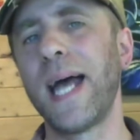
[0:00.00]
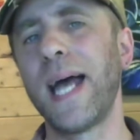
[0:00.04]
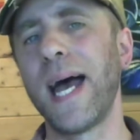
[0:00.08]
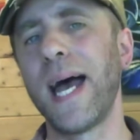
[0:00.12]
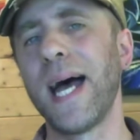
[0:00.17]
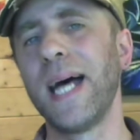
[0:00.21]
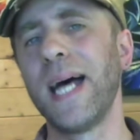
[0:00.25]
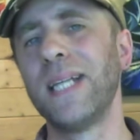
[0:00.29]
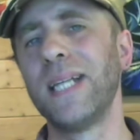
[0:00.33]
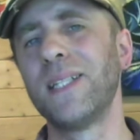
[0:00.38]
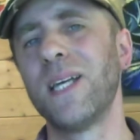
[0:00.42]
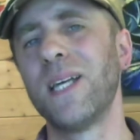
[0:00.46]

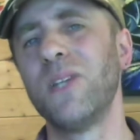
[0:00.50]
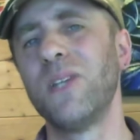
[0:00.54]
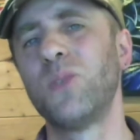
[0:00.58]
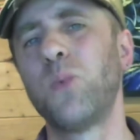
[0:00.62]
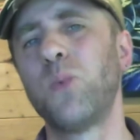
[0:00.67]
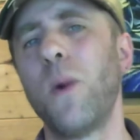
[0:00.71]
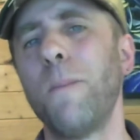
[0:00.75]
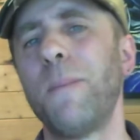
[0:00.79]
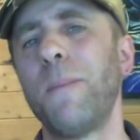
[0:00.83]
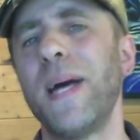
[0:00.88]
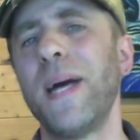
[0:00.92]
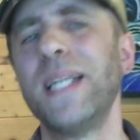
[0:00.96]
And there's
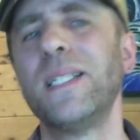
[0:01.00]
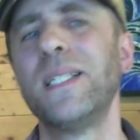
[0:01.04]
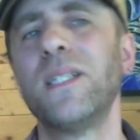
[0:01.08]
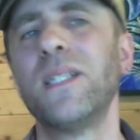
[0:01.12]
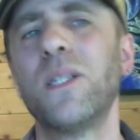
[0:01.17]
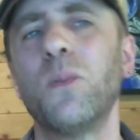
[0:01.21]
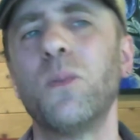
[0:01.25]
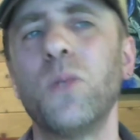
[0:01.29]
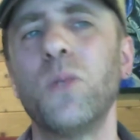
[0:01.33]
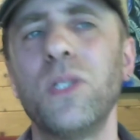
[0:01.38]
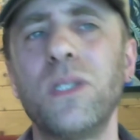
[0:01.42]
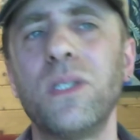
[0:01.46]
one painting
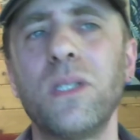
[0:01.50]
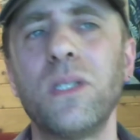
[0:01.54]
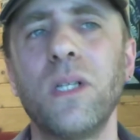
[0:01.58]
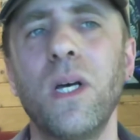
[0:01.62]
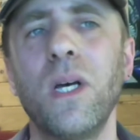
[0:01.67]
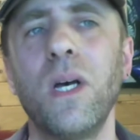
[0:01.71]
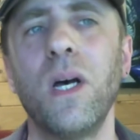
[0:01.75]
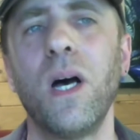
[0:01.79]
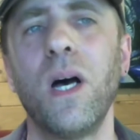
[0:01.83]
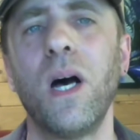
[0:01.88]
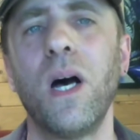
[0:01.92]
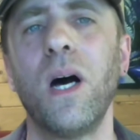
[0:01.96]
that was
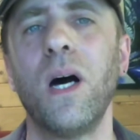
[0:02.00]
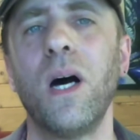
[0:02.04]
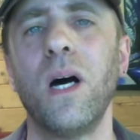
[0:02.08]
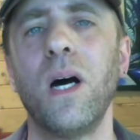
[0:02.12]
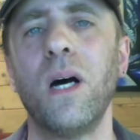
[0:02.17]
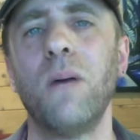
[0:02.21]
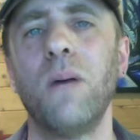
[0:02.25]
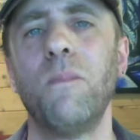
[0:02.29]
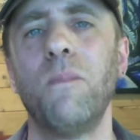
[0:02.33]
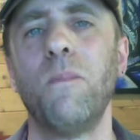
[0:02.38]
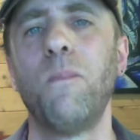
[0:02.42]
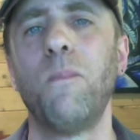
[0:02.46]

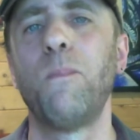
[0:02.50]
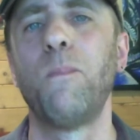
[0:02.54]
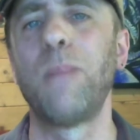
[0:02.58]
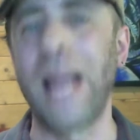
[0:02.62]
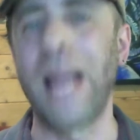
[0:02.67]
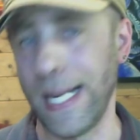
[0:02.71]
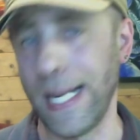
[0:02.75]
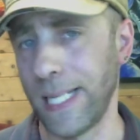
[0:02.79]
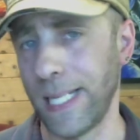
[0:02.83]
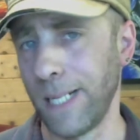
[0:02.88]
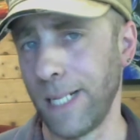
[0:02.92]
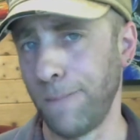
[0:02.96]

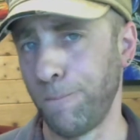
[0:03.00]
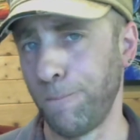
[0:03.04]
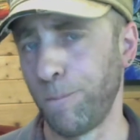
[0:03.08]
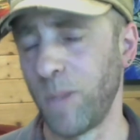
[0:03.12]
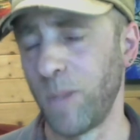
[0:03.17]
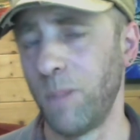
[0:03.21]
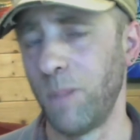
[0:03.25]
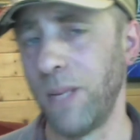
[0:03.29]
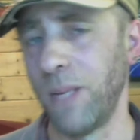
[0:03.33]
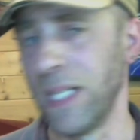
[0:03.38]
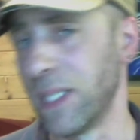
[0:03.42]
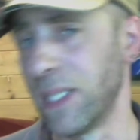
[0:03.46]
black,
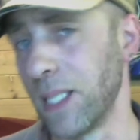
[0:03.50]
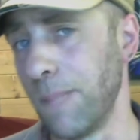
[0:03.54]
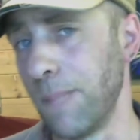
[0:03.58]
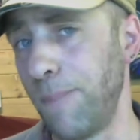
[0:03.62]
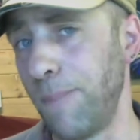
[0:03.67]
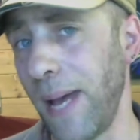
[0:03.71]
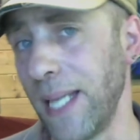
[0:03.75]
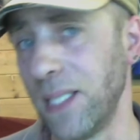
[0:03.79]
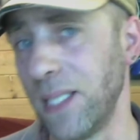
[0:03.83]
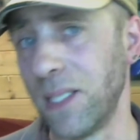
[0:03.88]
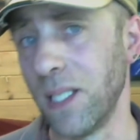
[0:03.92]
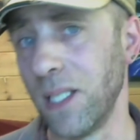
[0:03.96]
basically
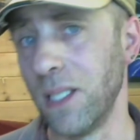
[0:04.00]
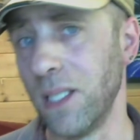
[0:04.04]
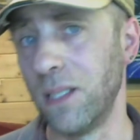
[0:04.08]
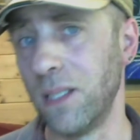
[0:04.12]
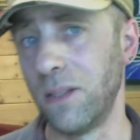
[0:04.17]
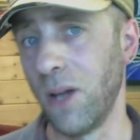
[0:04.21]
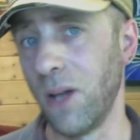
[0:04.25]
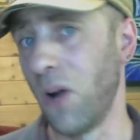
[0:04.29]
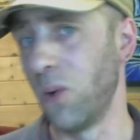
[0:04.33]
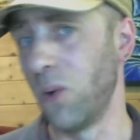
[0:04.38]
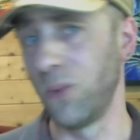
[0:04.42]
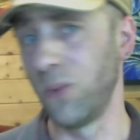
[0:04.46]
painted,
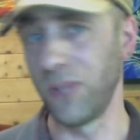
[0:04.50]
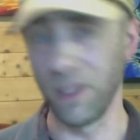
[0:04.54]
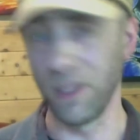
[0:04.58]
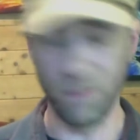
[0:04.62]
the whole thing